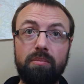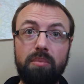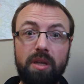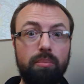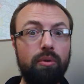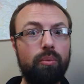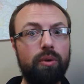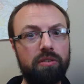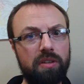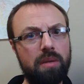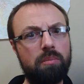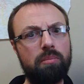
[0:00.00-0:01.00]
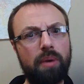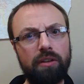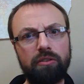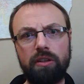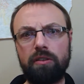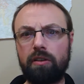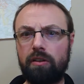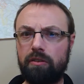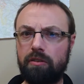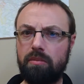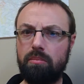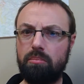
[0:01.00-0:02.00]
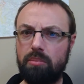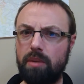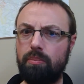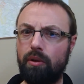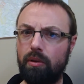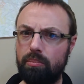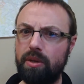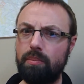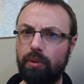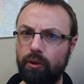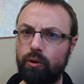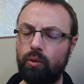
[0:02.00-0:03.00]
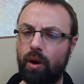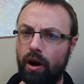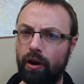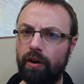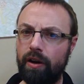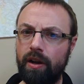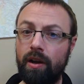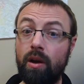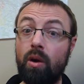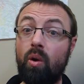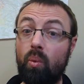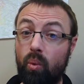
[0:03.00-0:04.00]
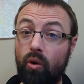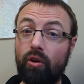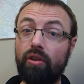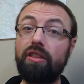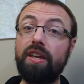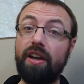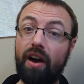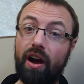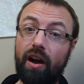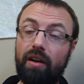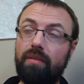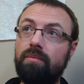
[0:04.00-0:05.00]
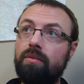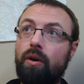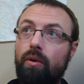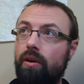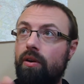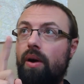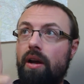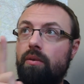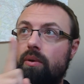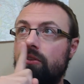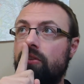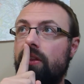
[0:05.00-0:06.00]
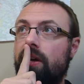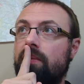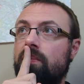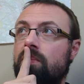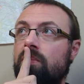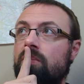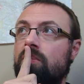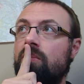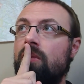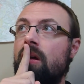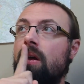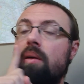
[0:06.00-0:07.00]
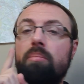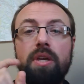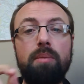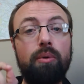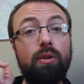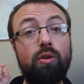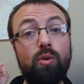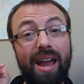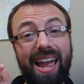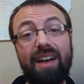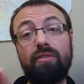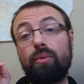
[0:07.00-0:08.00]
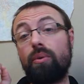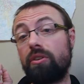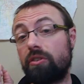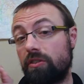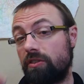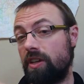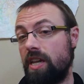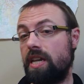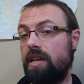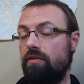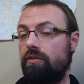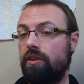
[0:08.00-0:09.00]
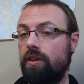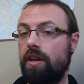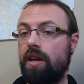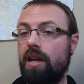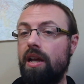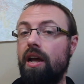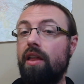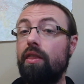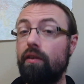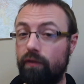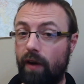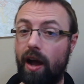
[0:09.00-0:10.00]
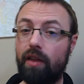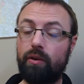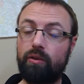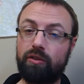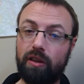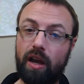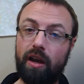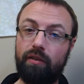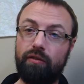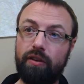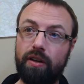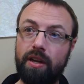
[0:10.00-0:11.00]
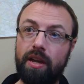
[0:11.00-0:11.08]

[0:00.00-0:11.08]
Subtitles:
people redeemed by Jesus. People who are worthy of... No, I don't want to say that. People who have received the Father's love,